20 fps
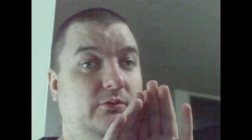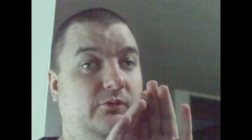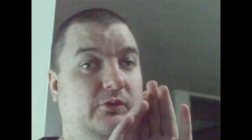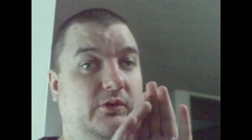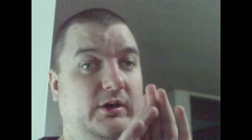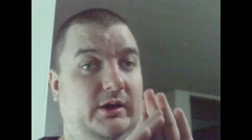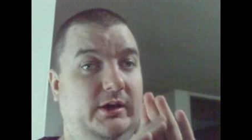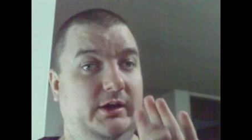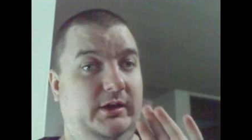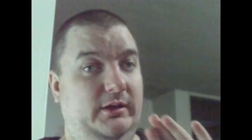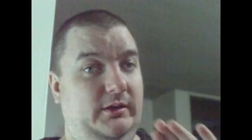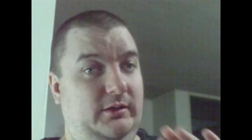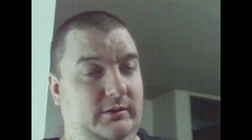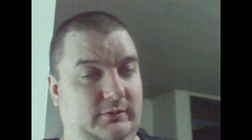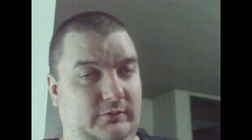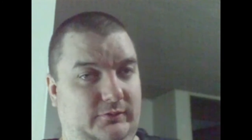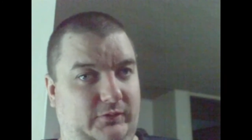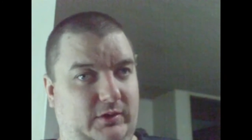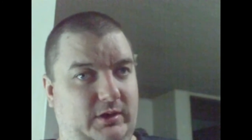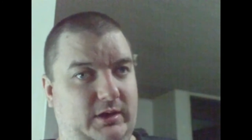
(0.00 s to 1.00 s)
were
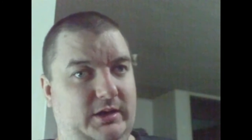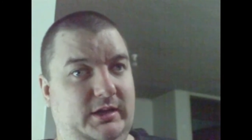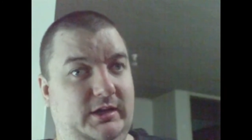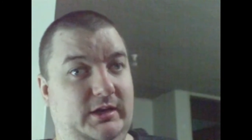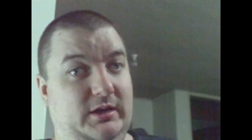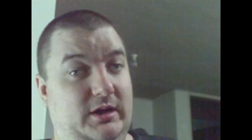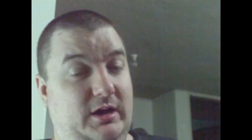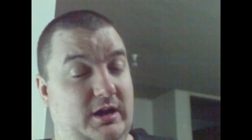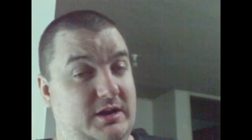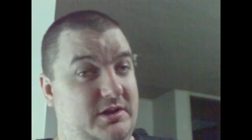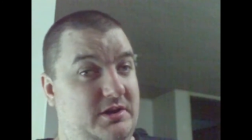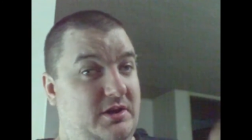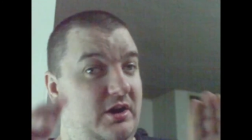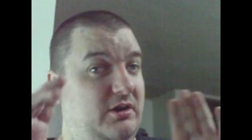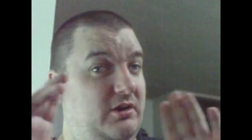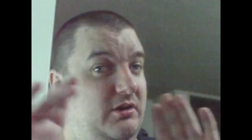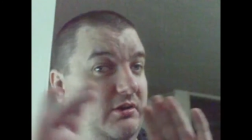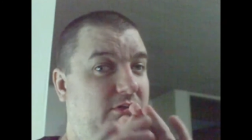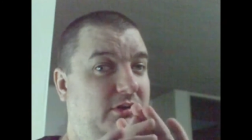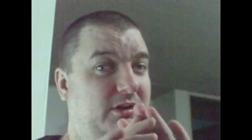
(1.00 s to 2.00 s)
fighting, I
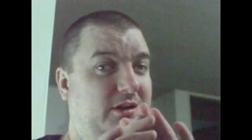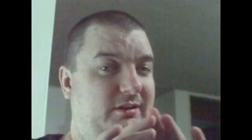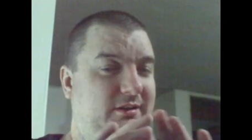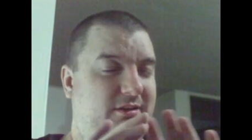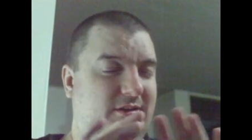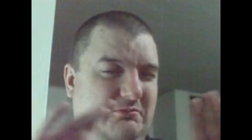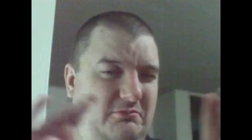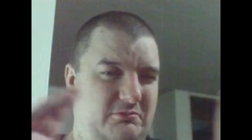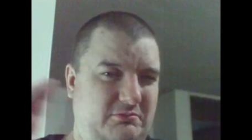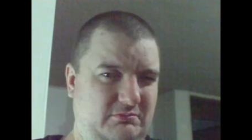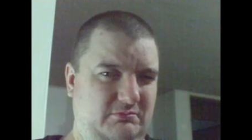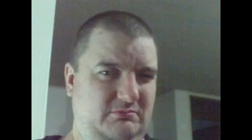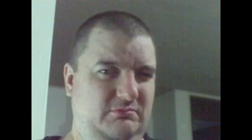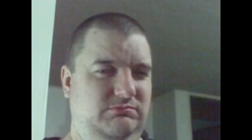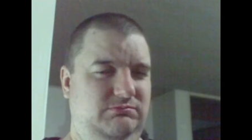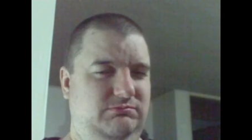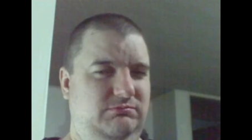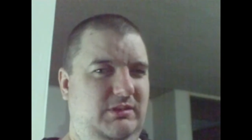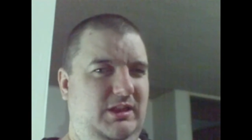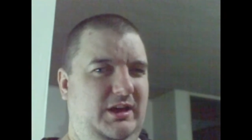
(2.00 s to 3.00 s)
know.
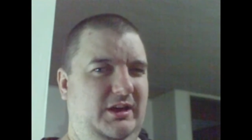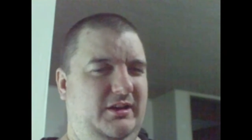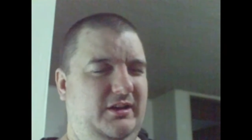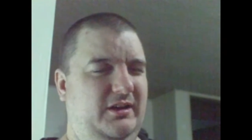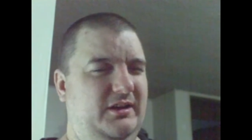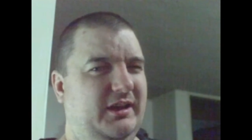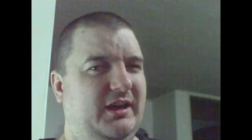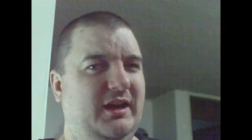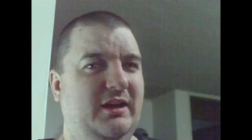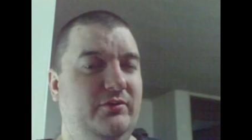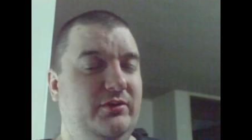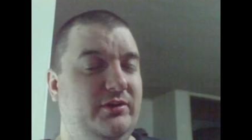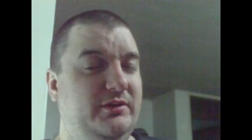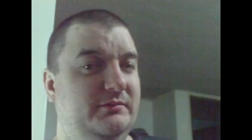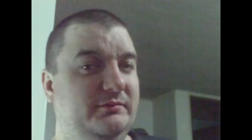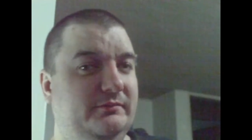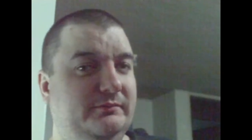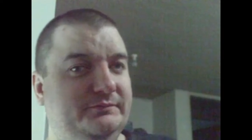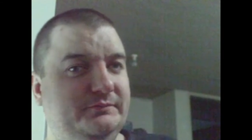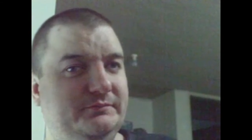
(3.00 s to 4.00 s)
I kind of covered
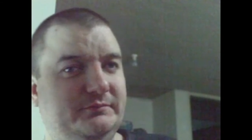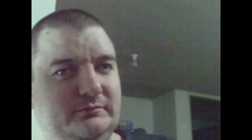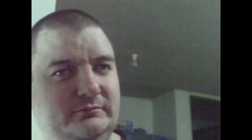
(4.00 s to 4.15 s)
it